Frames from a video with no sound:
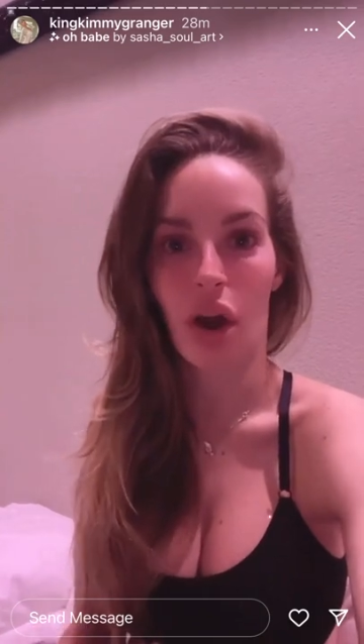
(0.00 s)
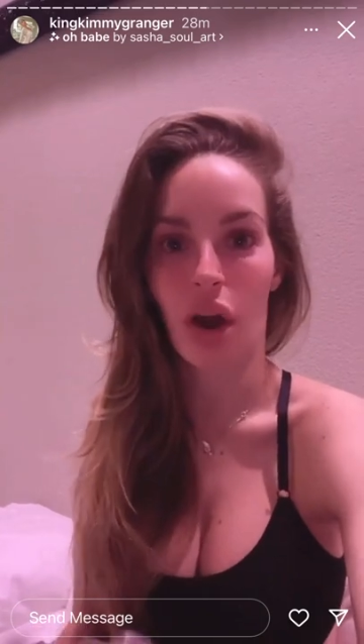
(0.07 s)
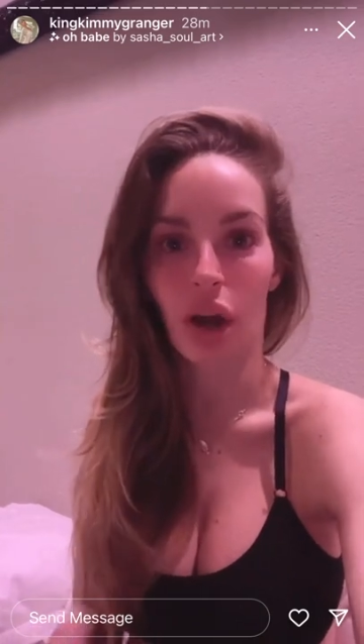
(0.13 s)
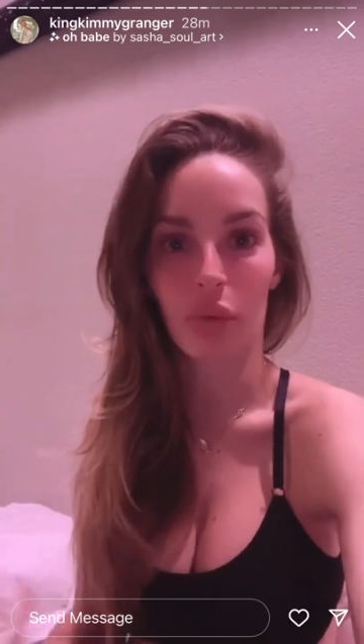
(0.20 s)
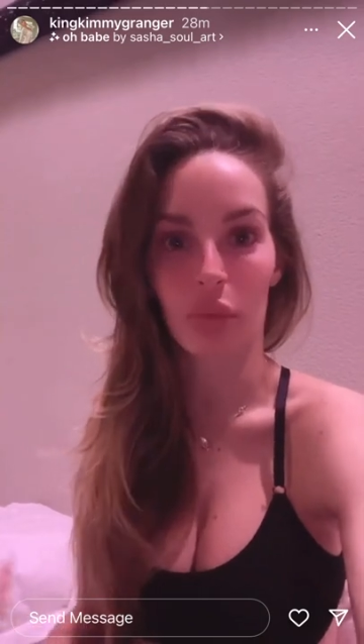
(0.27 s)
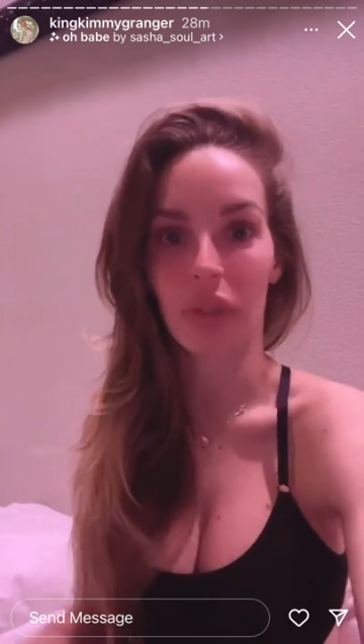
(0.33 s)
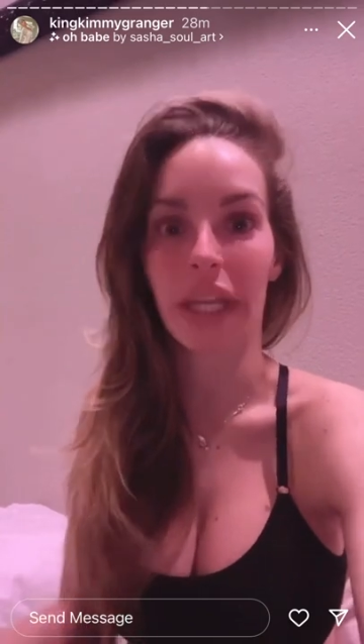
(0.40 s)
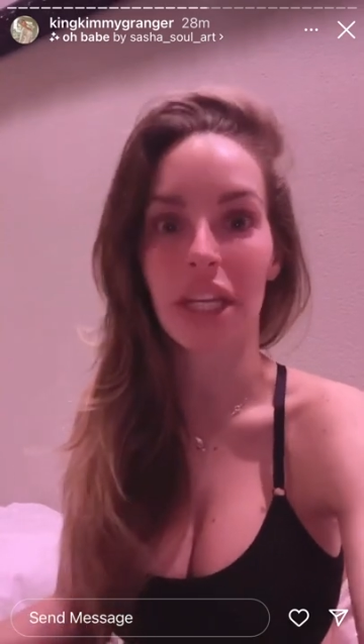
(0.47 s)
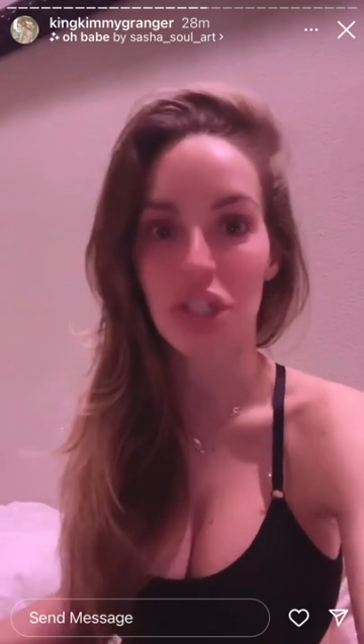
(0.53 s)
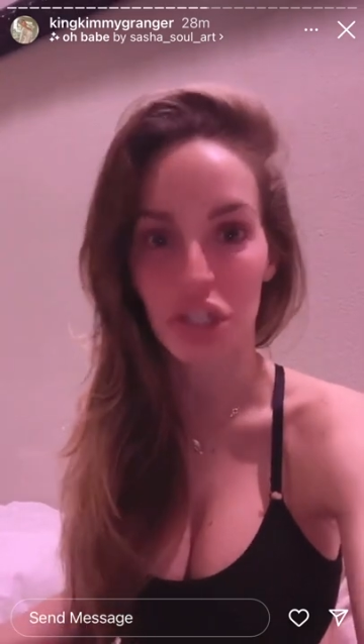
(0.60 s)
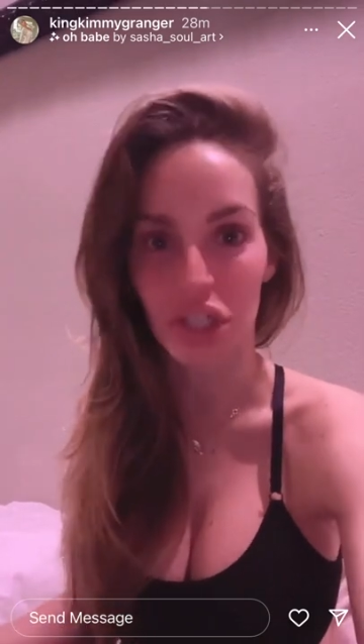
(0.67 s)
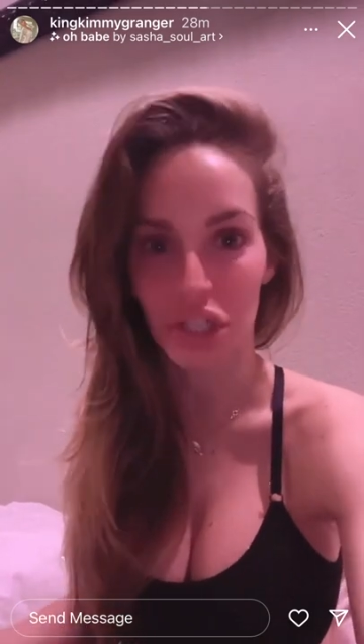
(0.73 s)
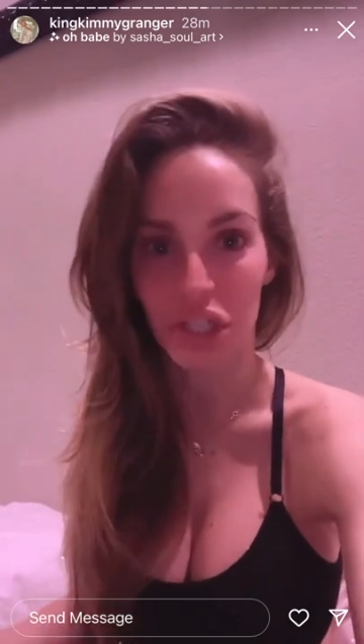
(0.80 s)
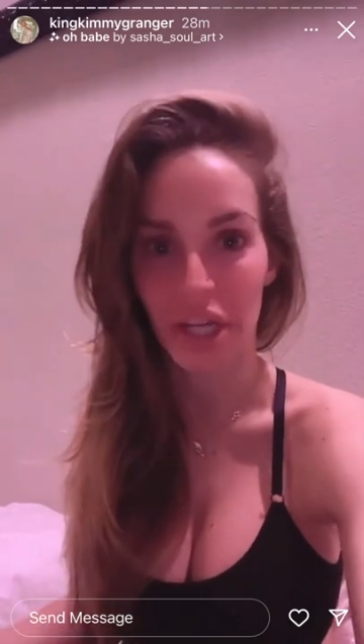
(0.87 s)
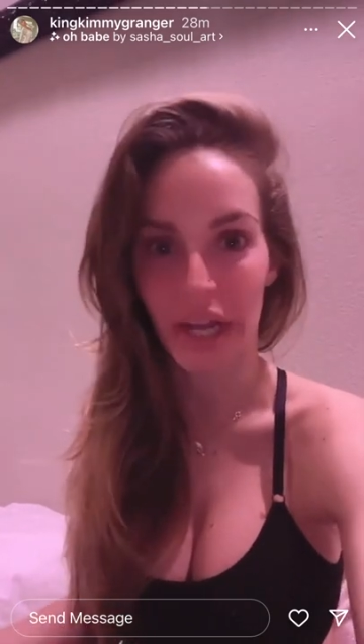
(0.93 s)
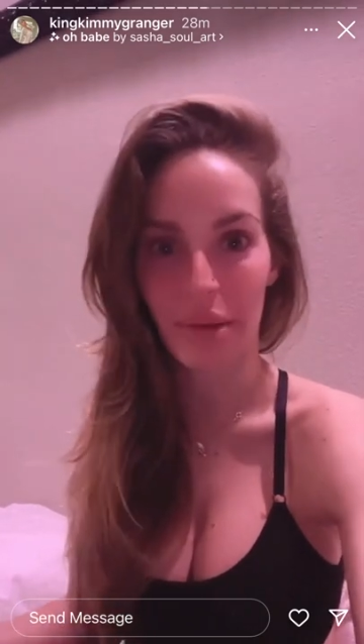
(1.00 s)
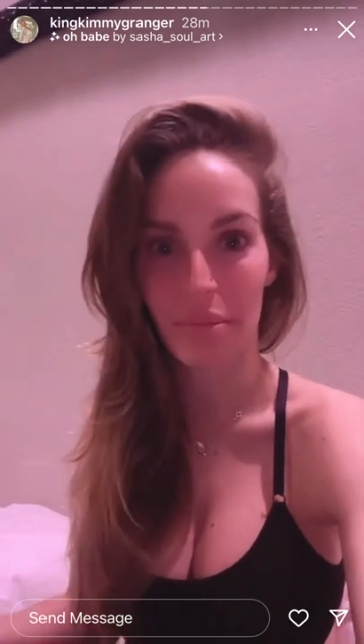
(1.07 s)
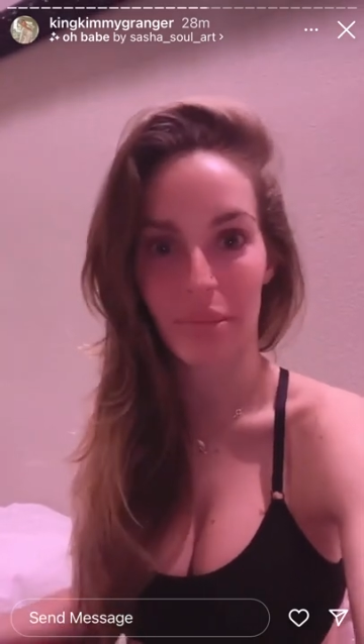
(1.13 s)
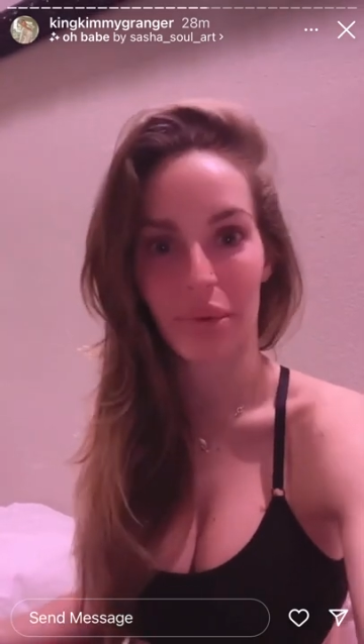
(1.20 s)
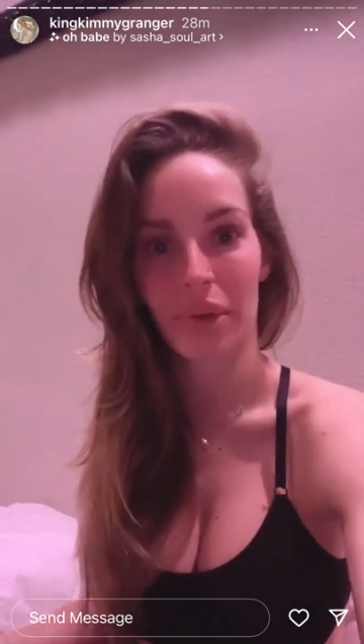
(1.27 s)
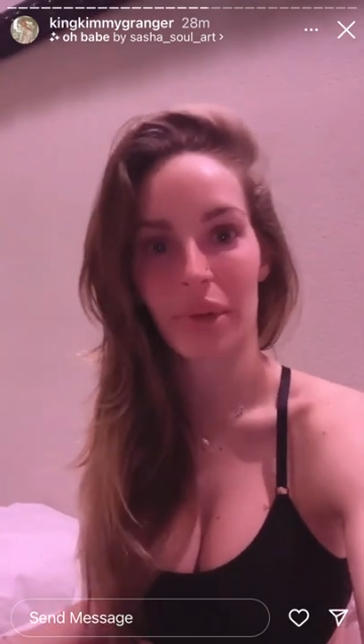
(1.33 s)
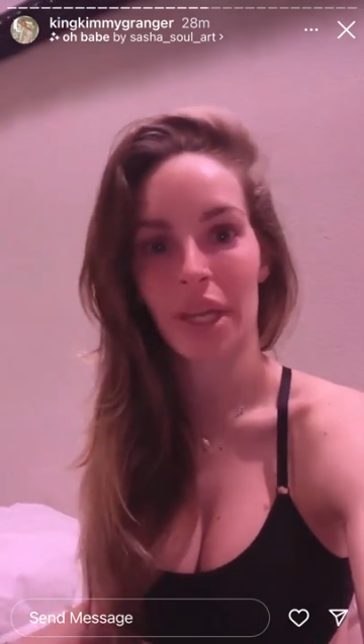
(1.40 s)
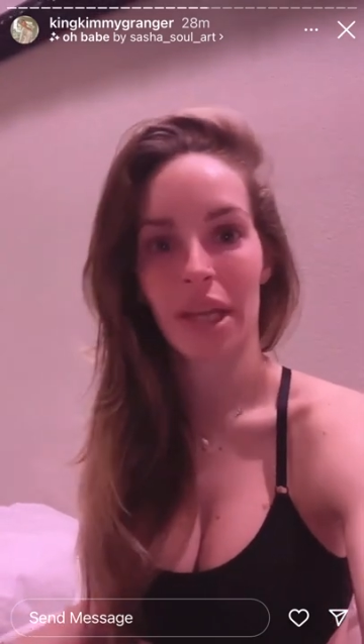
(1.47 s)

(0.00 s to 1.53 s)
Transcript: our relationship.